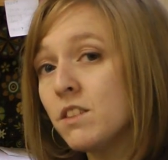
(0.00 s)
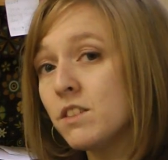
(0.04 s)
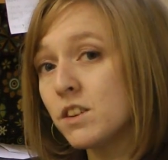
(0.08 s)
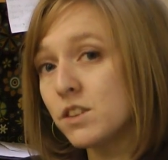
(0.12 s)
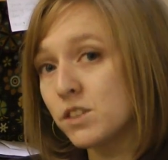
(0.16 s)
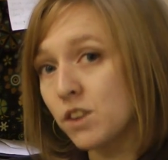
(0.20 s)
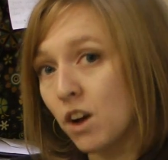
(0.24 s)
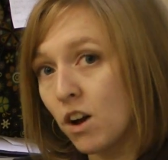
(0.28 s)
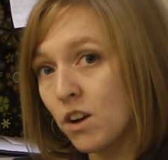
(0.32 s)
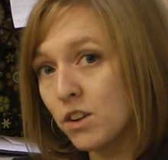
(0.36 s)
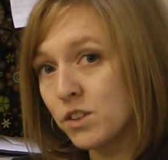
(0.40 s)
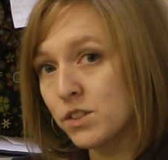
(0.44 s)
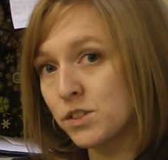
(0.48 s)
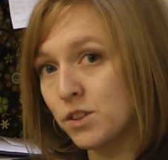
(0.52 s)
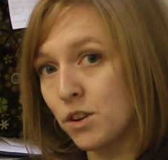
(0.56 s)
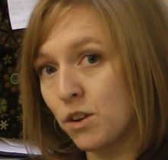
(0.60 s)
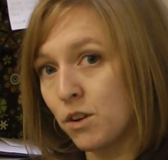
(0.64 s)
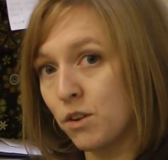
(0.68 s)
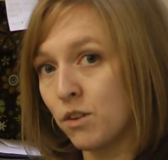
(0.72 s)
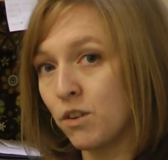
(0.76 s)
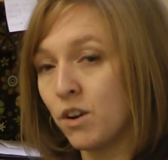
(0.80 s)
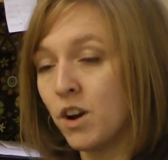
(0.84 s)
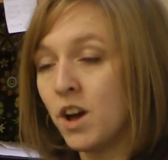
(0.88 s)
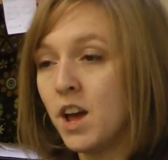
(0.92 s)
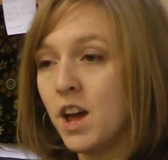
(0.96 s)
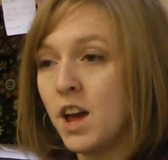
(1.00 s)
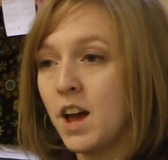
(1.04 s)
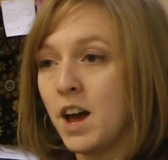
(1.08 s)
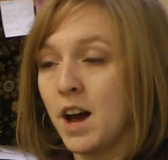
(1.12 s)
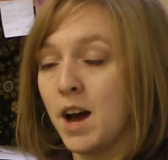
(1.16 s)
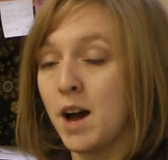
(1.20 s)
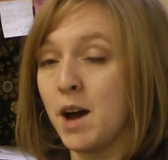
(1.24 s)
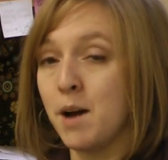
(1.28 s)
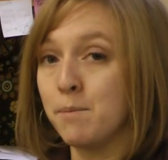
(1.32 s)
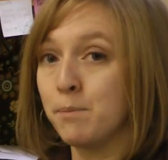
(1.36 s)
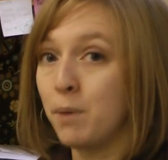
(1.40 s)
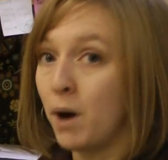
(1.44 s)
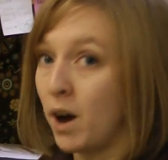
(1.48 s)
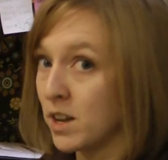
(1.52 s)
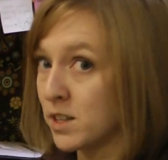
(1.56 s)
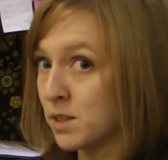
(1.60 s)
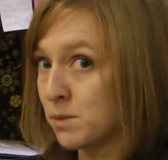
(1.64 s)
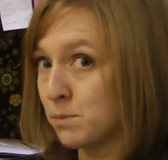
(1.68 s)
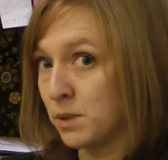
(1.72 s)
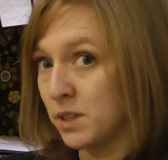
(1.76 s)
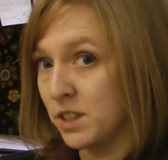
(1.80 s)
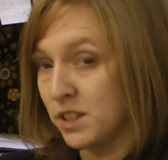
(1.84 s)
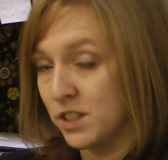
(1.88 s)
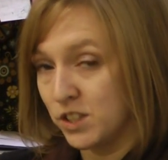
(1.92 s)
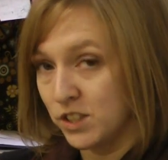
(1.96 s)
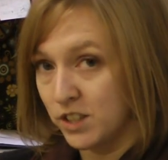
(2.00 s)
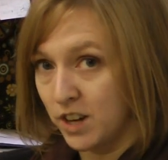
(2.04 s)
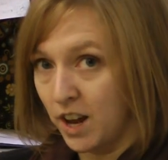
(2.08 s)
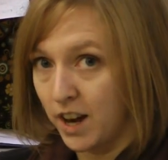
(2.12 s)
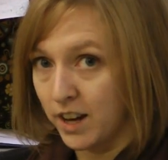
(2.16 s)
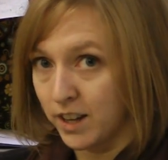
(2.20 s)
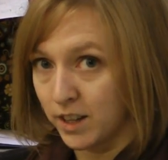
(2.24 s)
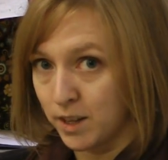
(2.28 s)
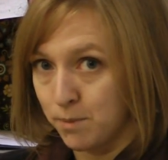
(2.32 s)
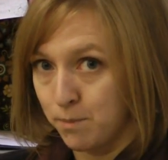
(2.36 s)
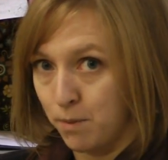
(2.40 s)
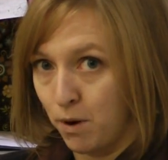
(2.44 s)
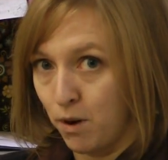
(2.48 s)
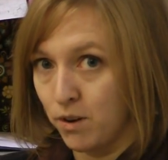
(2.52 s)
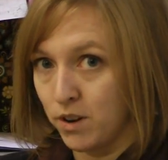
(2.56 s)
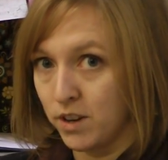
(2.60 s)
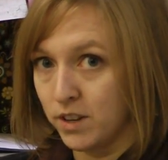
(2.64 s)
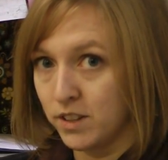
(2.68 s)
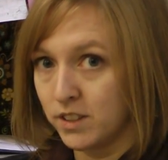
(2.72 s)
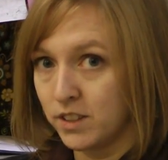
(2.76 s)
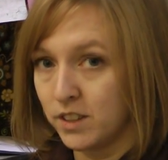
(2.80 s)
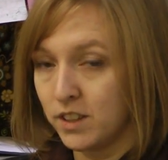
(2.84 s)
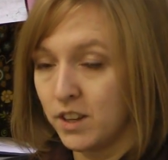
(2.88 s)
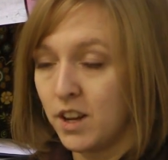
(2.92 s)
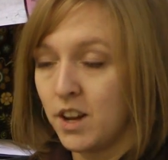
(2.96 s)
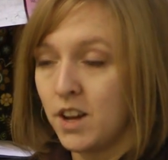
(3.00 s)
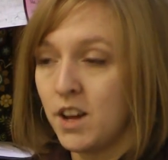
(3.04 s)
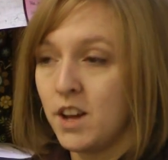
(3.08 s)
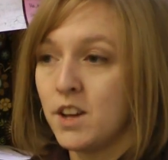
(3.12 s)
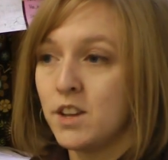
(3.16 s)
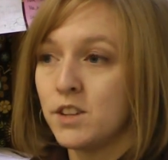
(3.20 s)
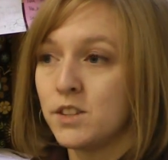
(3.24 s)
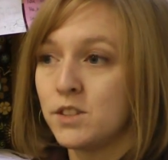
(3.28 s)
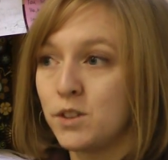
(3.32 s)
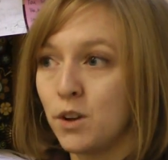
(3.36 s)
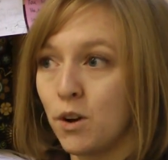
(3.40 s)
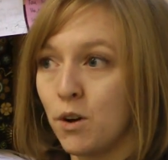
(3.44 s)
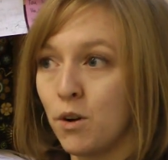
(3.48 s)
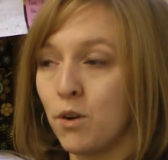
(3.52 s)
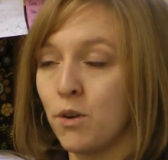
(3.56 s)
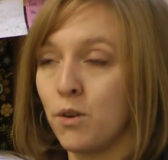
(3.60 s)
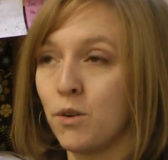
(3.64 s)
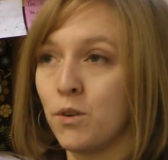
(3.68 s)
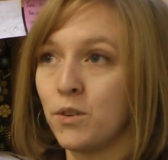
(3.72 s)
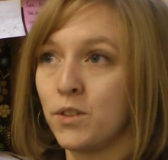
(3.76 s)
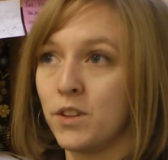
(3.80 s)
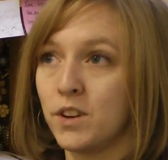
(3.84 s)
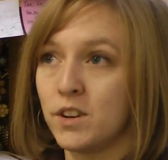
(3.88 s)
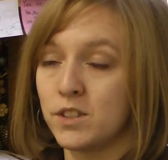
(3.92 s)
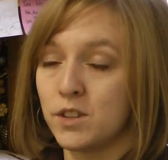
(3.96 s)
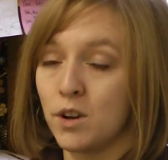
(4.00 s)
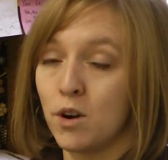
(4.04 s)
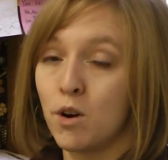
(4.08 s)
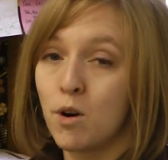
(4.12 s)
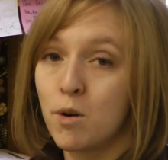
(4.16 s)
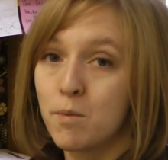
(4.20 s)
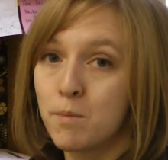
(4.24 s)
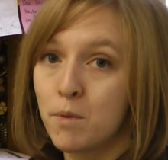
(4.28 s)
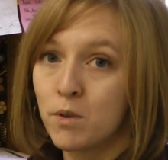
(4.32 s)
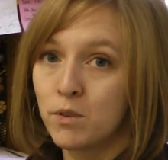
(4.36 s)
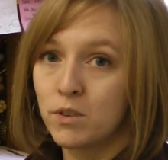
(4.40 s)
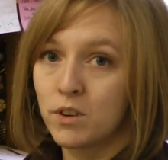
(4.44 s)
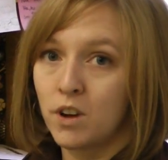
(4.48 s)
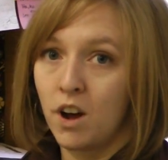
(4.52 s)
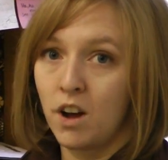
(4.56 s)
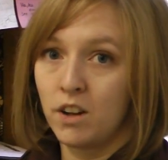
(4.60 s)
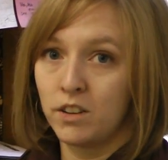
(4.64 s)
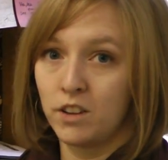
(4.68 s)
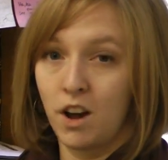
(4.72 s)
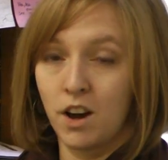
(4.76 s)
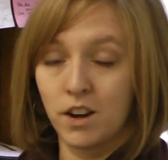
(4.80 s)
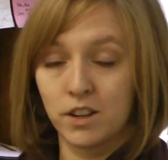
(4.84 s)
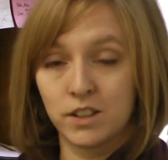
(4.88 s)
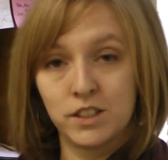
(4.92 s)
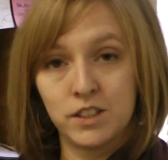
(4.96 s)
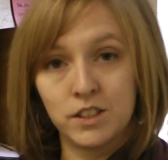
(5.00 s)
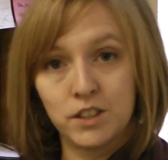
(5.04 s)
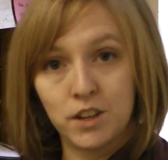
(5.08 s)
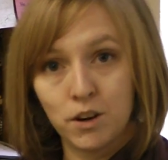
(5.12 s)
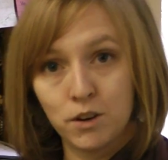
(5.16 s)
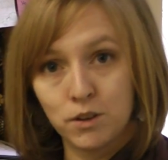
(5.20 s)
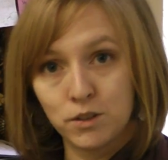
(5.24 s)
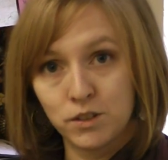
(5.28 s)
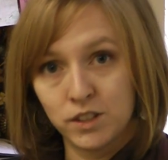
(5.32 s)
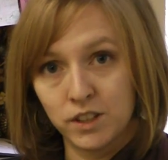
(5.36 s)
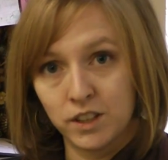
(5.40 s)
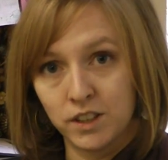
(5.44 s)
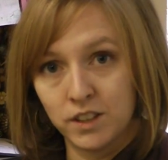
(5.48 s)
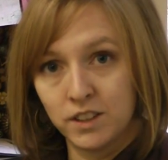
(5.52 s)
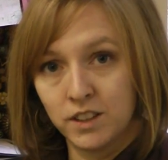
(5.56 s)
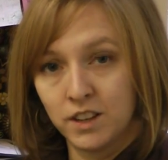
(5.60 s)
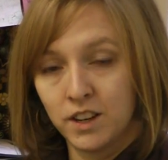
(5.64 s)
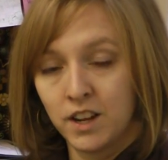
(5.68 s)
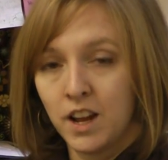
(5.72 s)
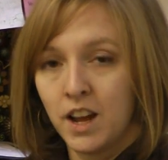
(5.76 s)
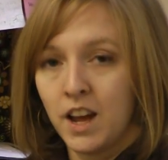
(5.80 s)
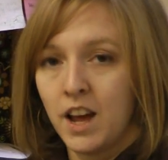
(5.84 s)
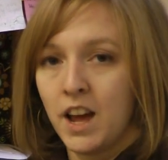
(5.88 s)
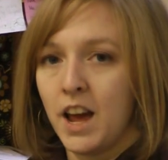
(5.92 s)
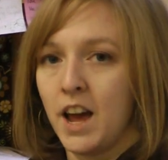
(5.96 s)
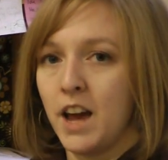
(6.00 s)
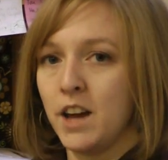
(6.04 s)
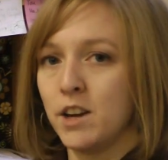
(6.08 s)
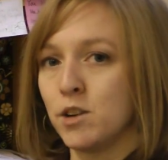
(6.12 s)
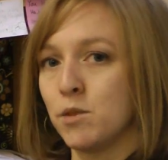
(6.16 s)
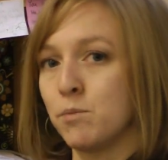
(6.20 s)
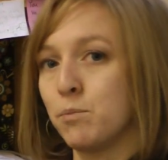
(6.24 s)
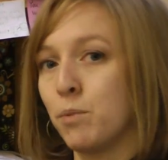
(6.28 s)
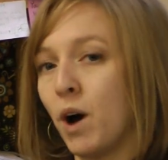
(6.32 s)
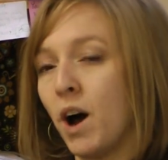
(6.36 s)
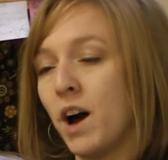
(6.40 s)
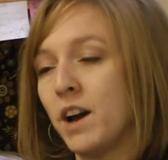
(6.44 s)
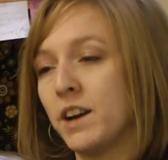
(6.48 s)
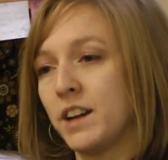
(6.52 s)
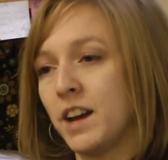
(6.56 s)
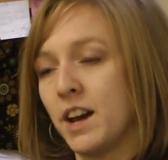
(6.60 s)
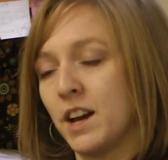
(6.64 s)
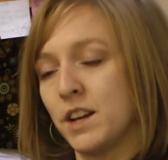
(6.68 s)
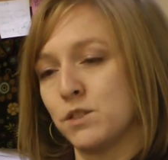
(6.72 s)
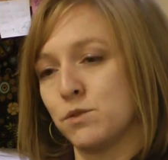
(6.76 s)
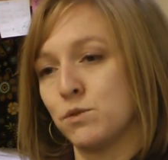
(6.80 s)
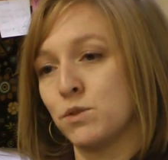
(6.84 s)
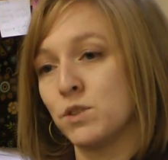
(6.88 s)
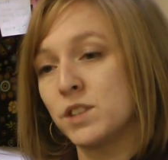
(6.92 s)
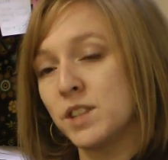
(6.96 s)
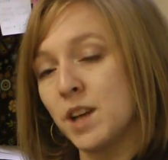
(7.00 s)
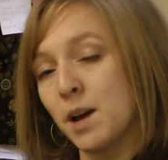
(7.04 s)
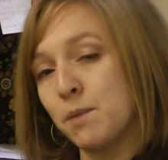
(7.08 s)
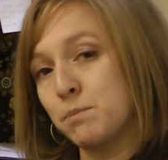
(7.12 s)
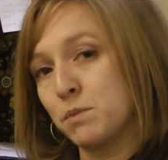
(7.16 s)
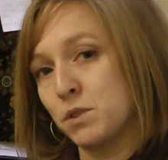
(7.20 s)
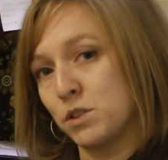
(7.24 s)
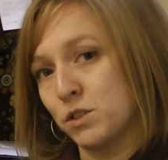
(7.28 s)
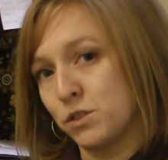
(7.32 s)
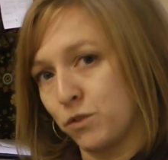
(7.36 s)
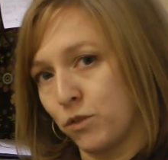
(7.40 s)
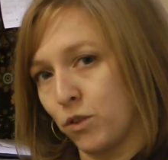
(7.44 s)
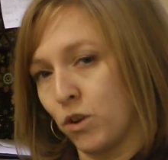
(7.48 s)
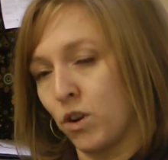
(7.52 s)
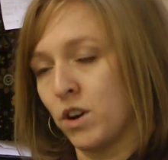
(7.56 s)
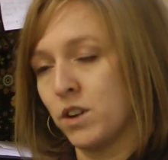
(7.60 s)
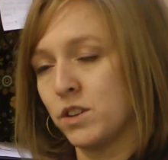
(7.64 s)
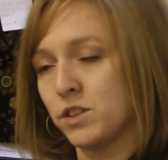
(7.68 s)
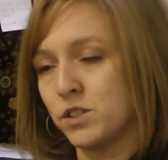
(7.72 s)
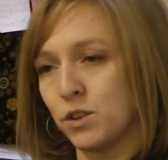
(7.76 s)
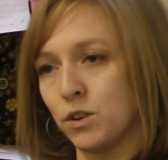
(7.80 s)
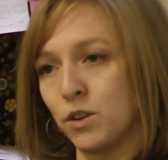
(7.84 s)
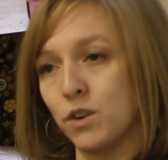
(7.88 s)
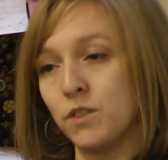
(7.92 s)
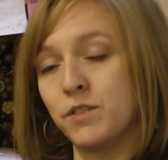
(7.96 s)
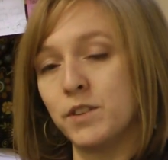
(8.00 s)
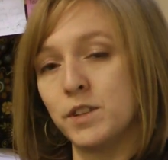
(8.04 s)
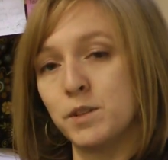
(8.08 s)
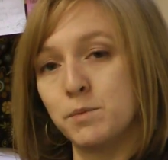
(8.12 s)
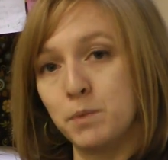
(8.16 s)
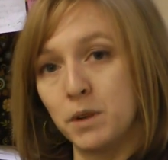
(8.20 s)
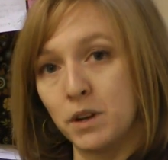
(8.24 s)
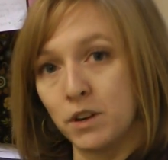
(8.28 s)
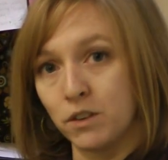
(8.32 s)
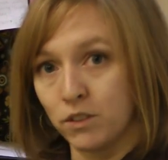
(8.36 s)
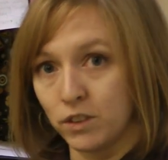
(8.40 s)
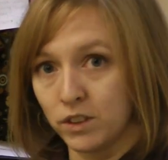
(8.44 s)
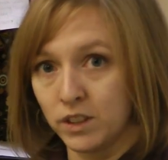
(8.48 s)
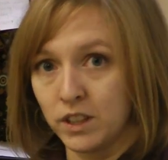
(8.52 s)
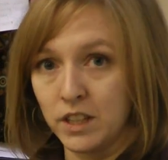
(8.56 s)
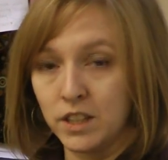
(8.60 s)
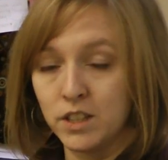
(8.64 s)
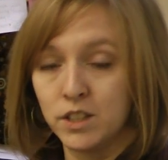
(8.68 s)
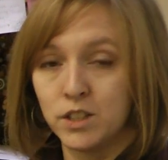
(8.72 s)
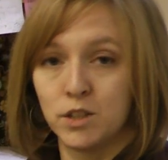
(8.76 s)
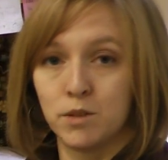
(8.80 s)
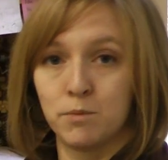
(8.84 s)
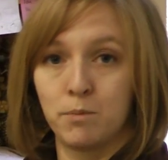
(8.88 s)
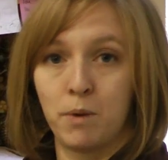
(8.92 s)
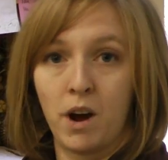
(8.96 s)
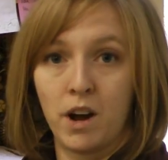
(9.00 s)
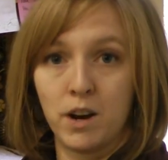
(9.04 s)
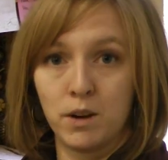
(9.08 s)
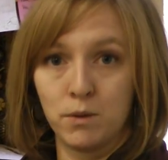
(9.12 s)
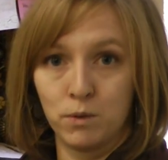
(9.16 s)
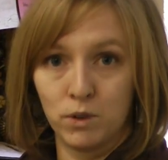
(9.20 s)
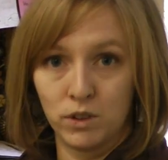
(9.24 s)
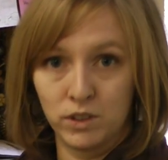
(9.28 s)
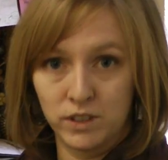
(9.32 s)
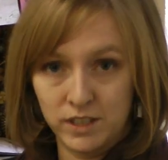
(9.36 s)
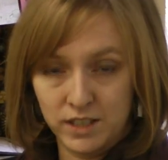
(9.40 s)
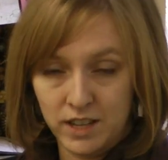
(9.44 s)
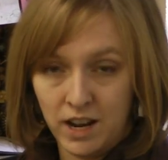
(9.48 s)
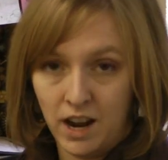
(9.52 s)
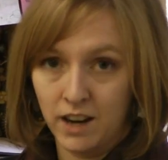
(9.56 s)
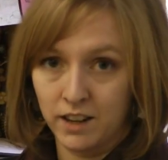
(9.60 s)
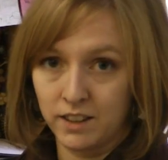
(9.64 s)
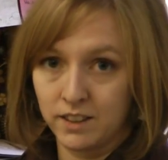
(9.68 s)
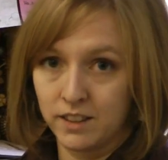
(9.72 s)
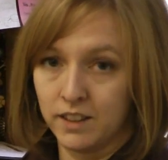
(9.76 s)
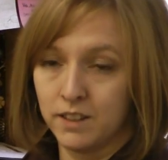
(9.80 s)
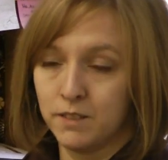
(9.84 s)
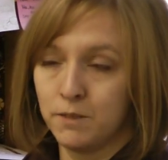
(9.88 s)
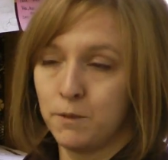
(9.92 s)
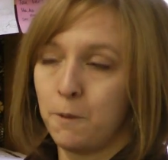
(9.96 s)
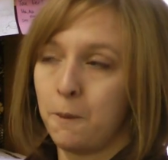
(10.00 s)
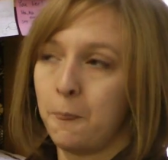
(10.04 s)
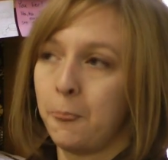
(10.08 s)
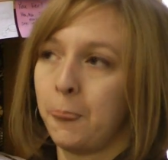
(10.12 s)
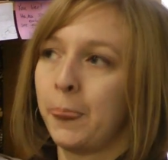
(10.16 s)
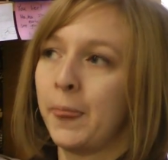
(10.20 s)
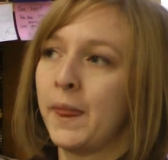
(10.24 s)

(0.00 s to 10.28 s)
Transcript: There's also um, possibly a genetic component. So there's a hormone called oxytocin, and your body has receptors for it. So if it's being released, your body will detect it.